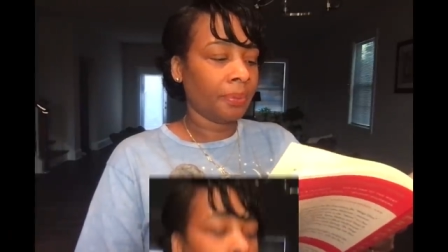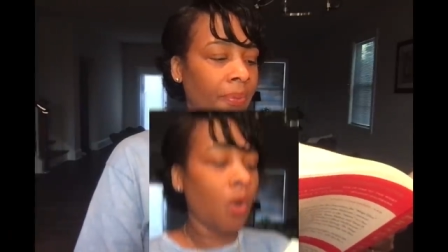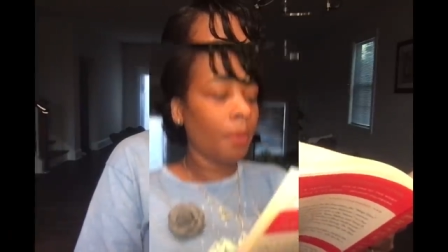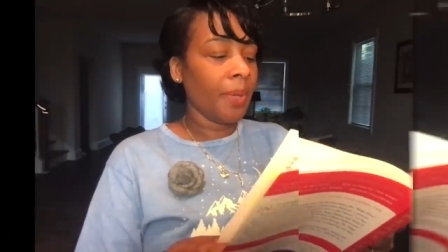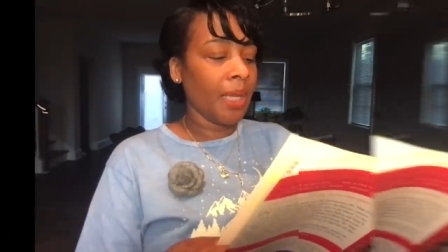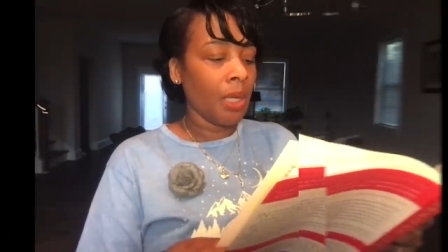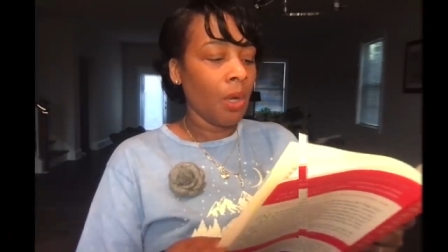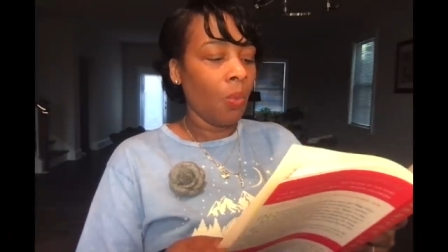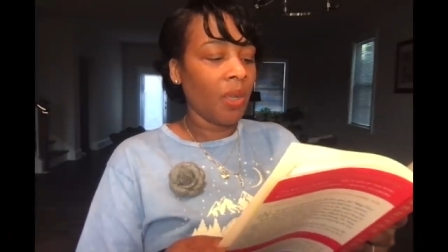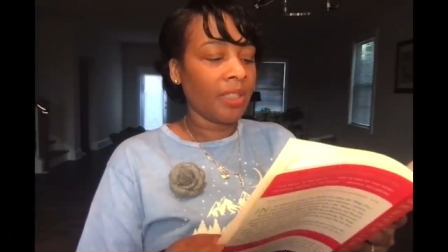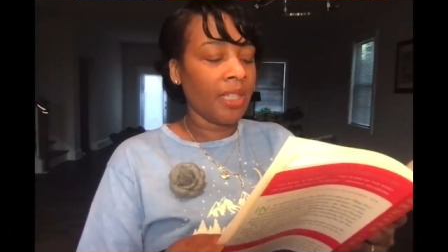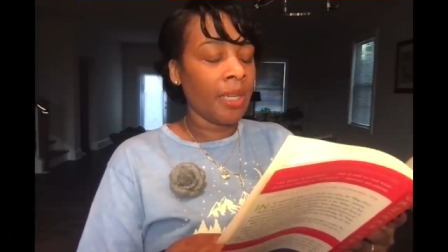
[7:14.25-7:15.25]
Whoopi
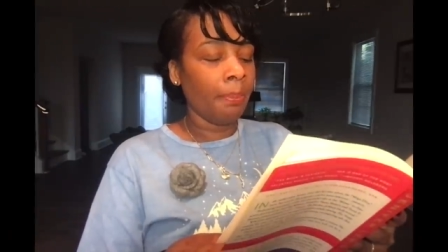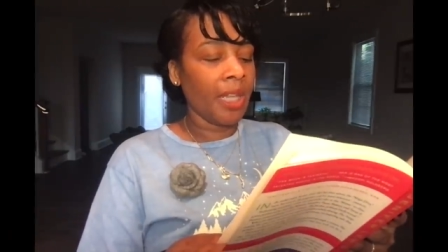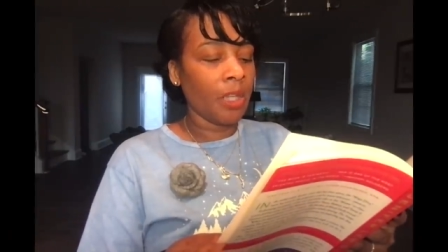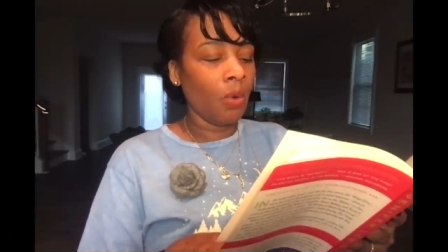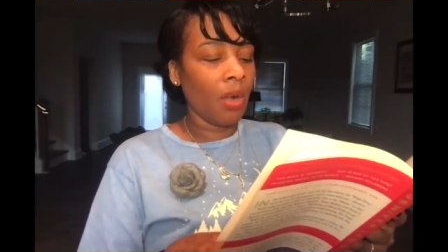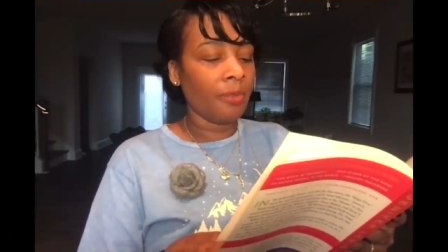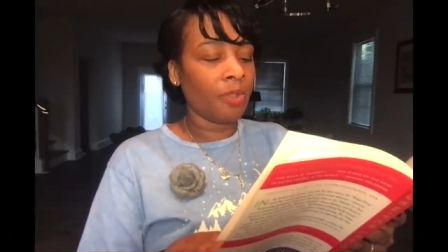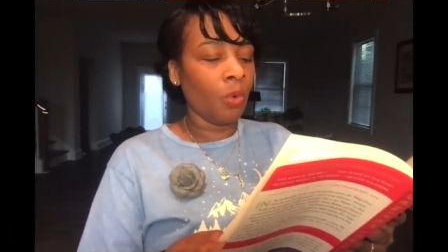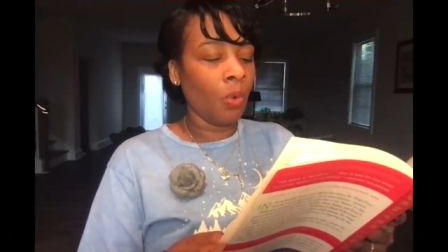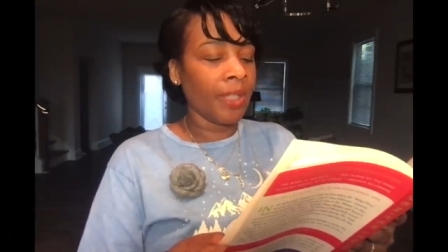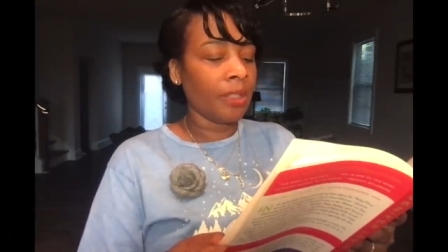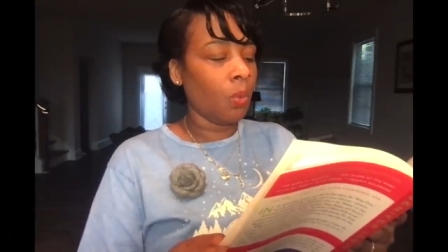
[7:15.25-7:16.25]
was in the middle of
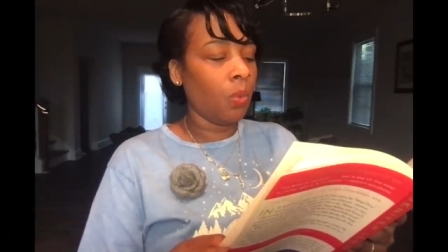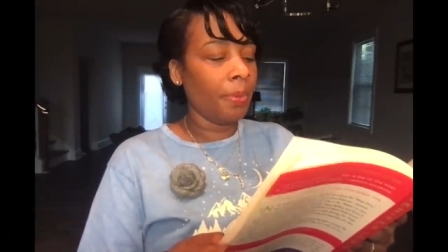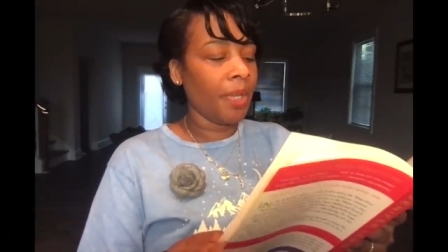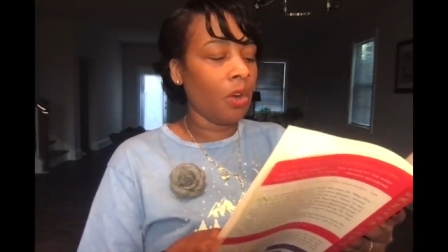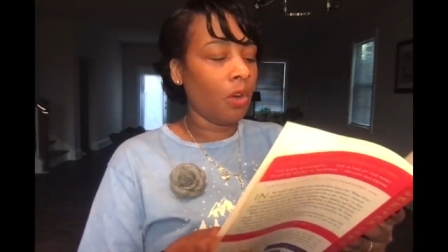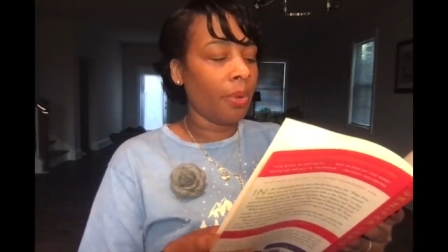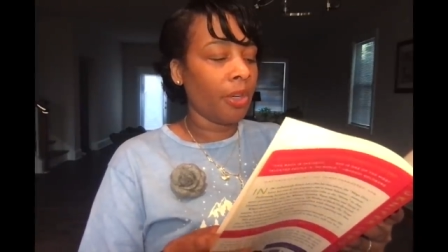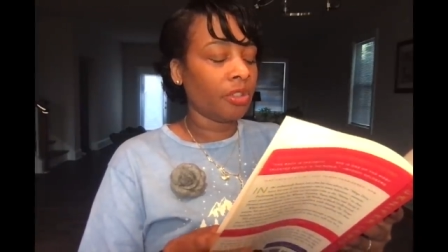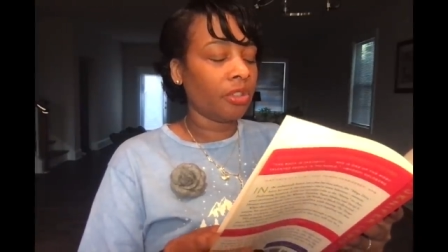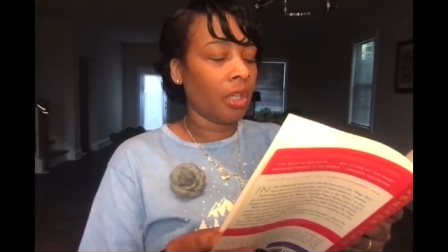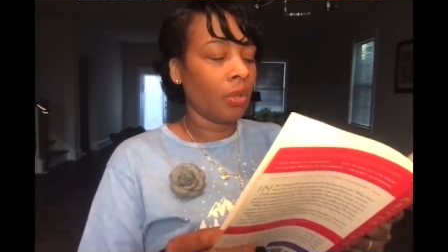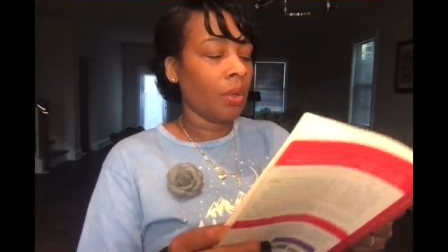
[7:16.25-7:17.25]
doing The Whoopi Goldberg
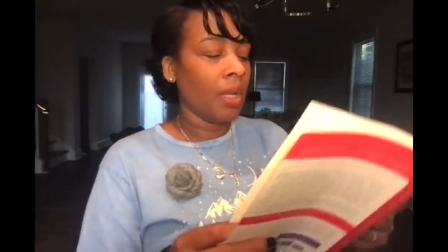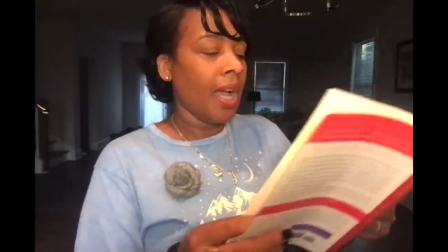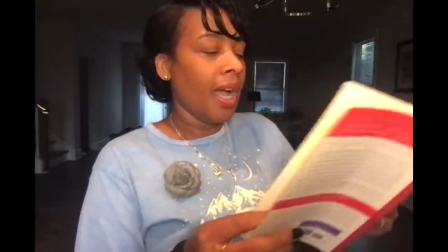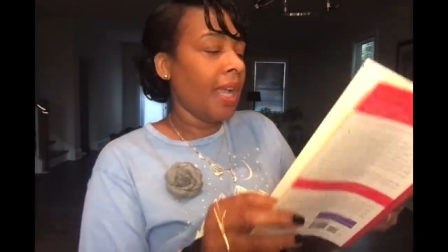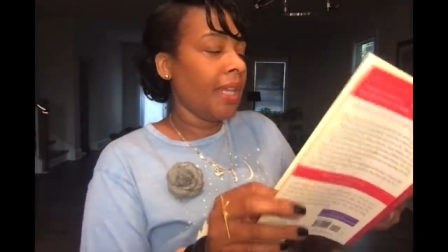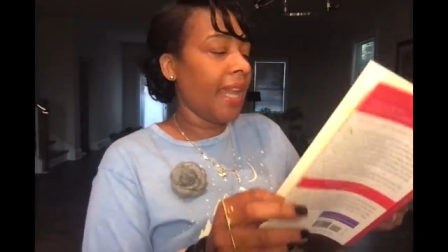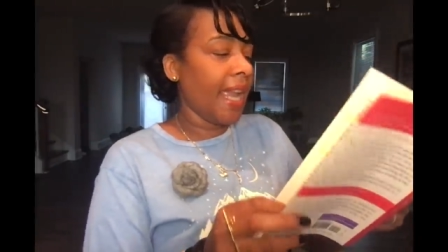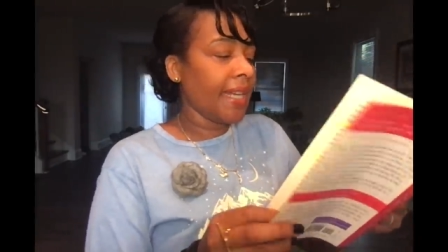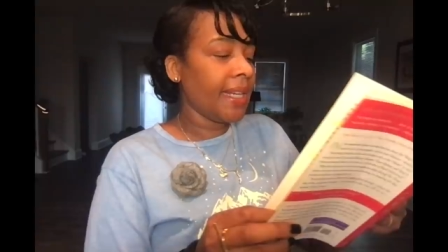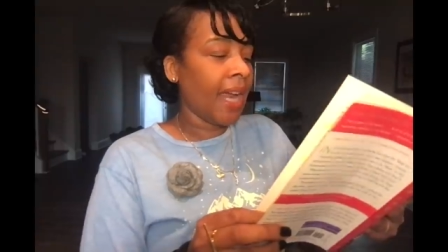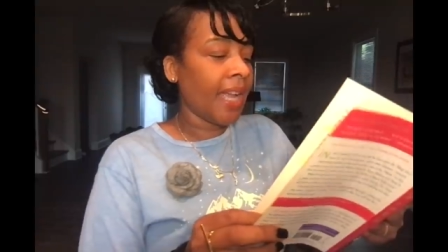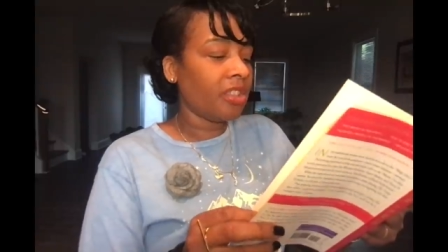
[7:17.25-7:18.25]
Show, a
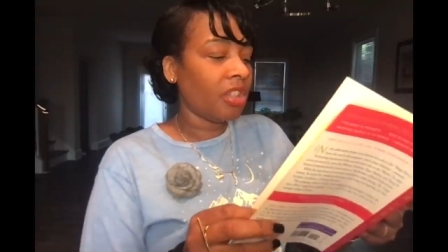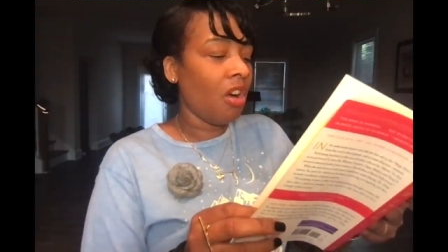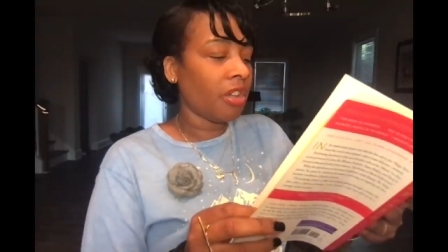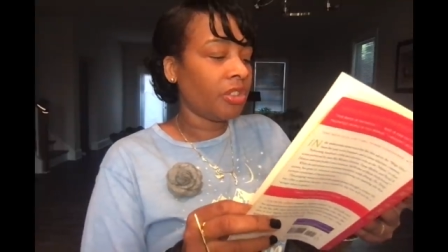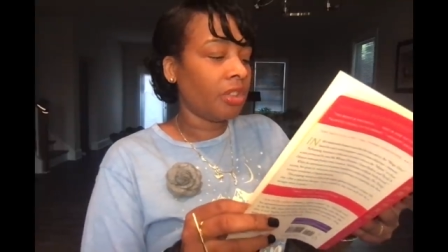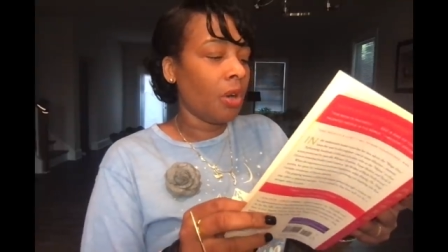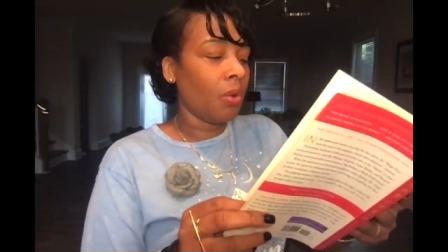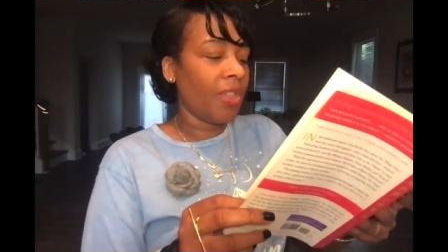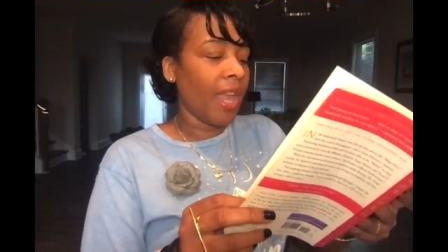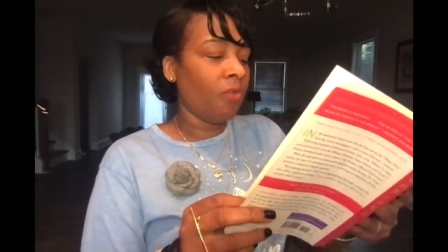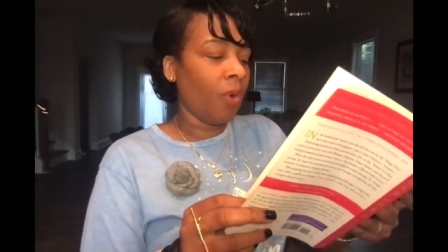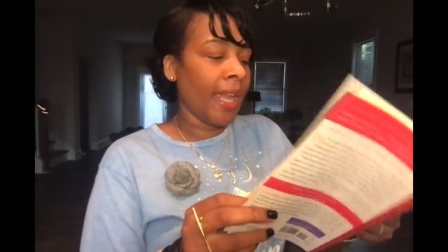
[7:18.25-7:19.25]
late night talk show
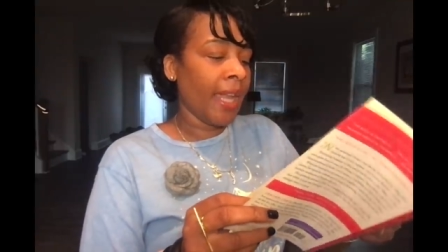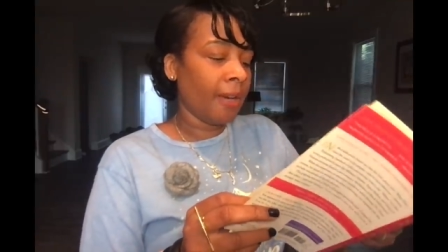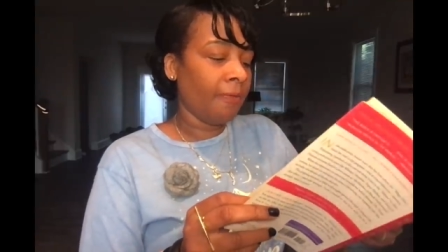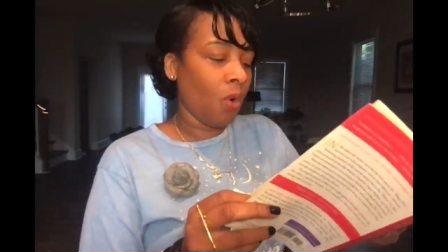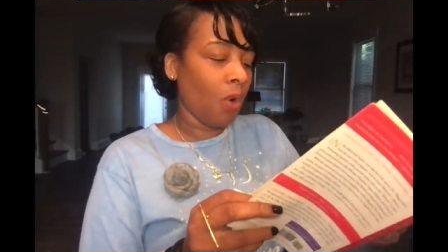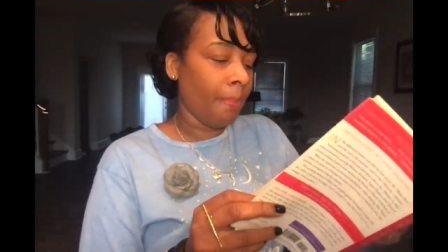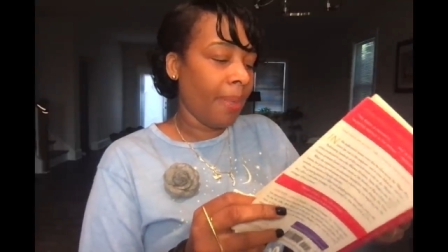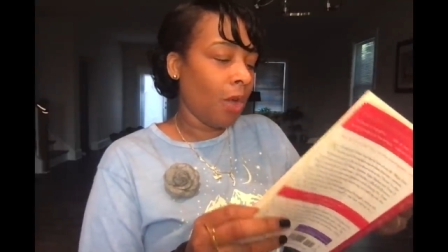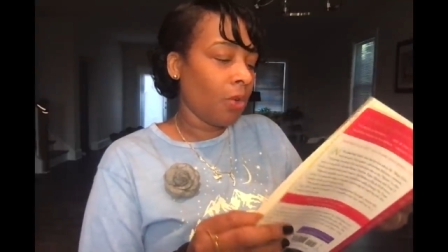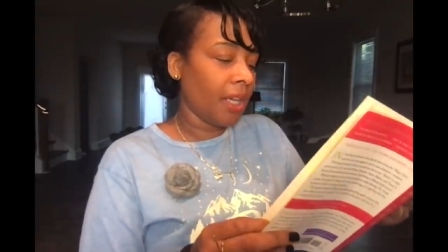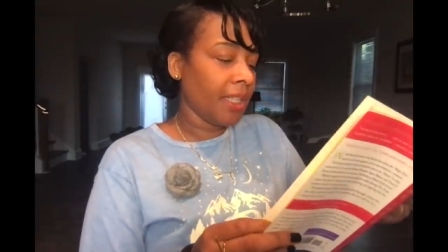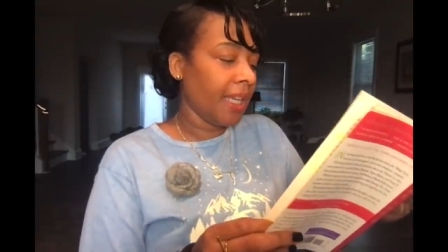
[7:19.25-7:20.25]
that ran for
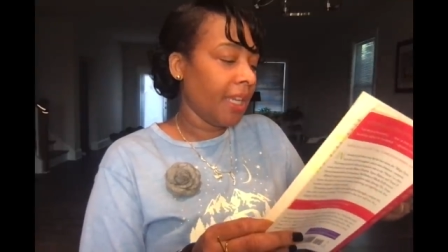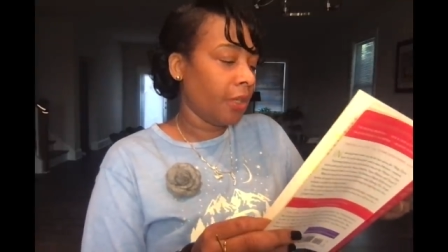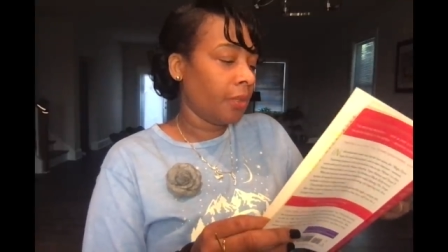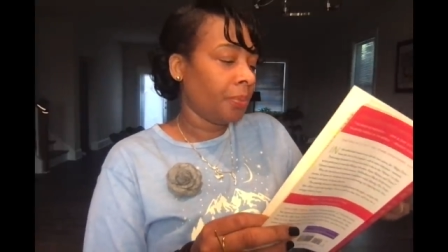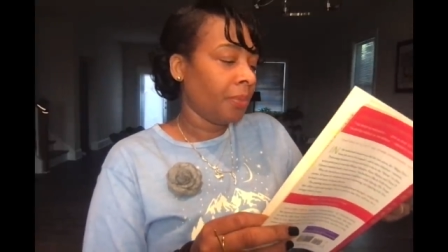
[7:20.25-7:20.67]
about a year.